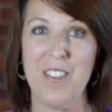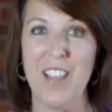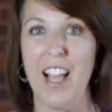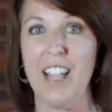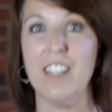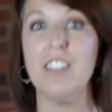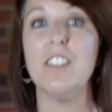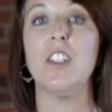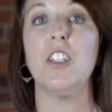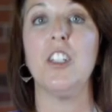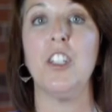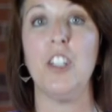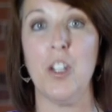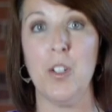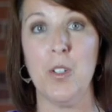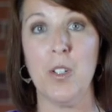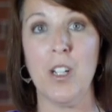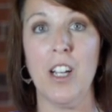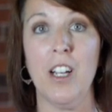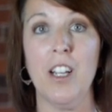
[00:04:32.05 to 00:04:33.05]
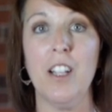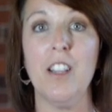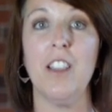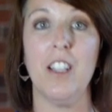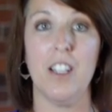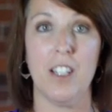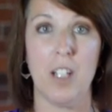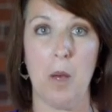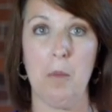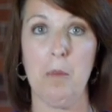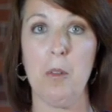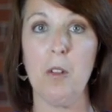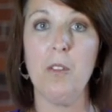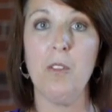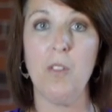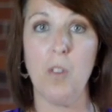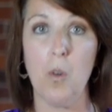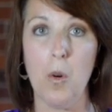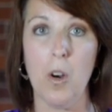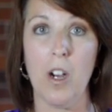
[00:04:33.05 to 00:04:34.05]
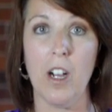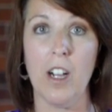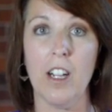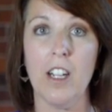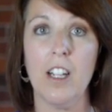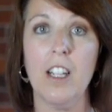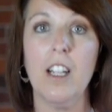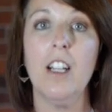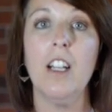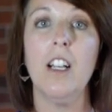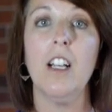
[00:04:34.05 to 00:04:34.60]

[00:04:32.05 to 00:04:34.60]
That's yoga, the number 4,